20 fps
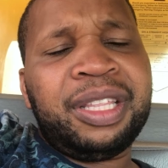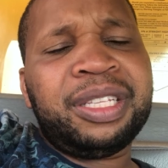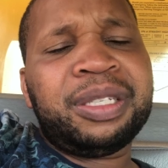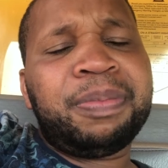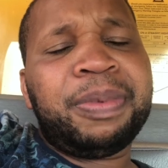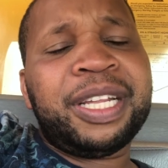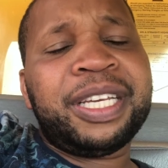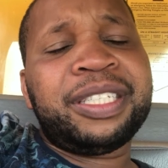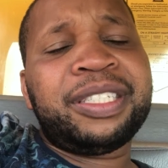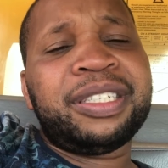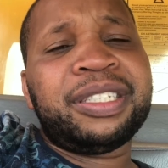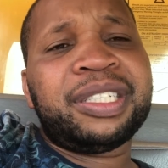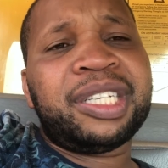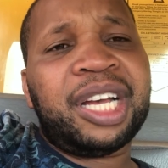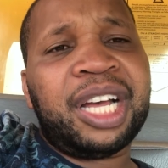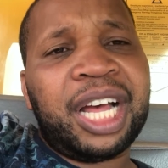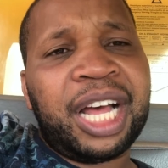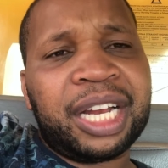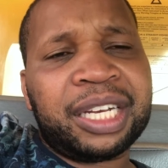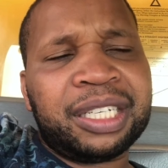This place is
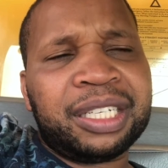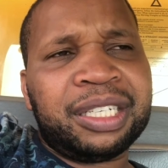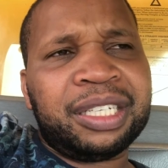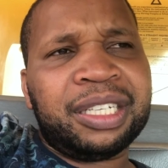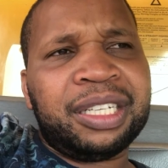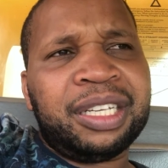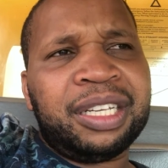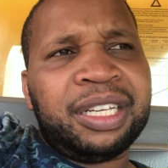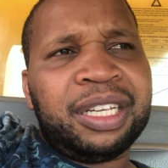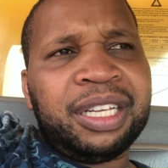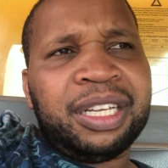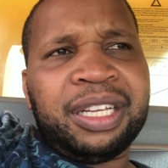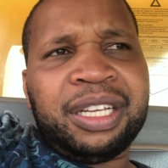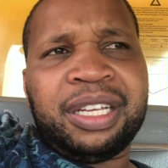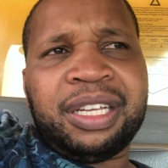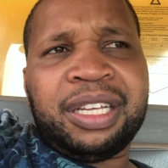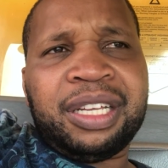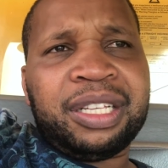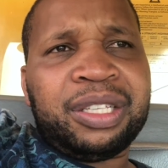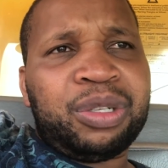hot.
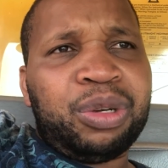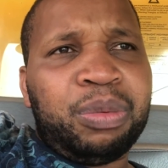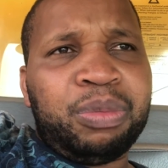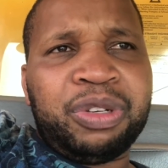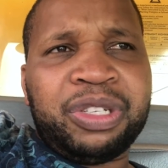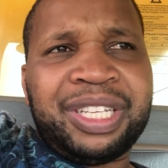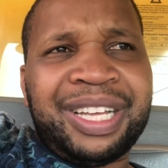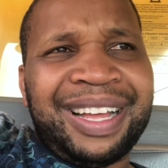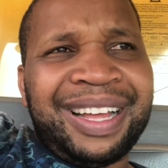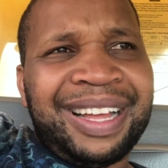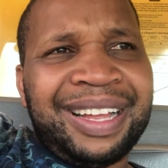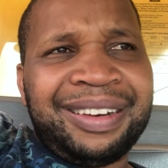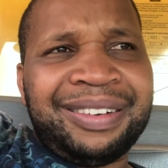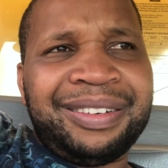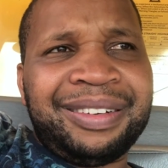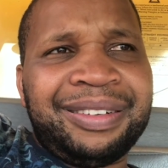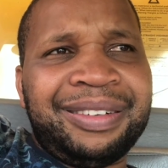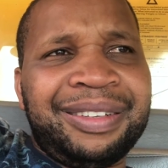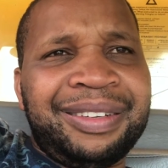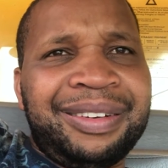It's almost
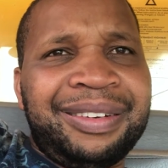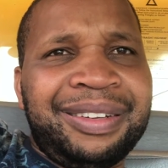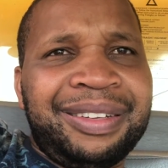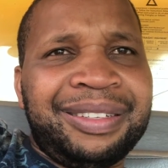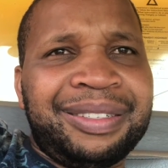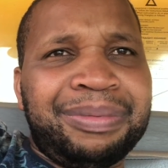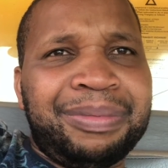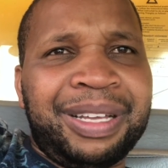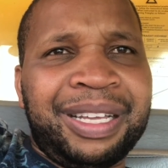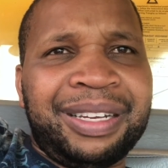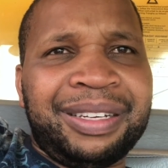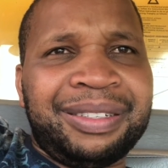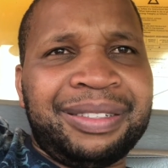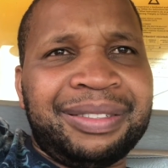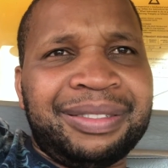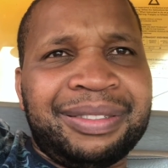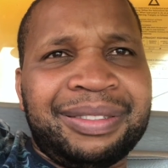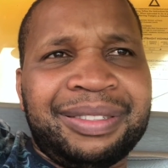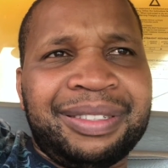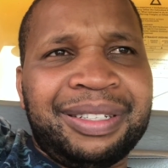100 degrees,
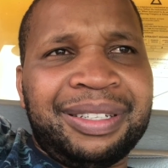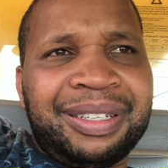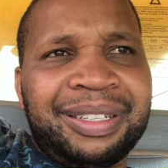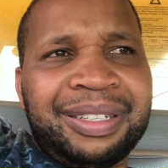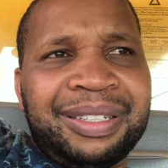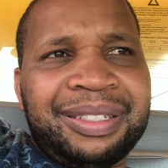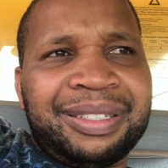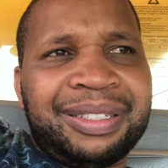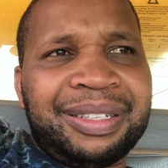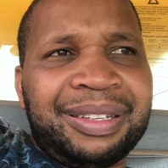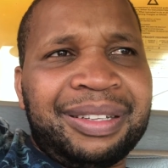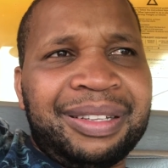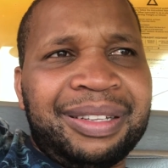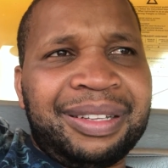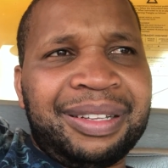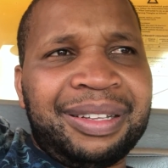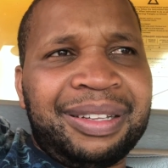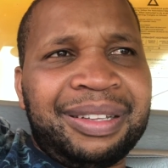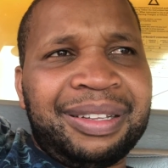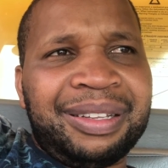
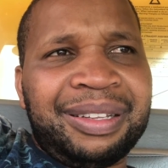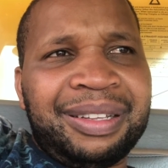man.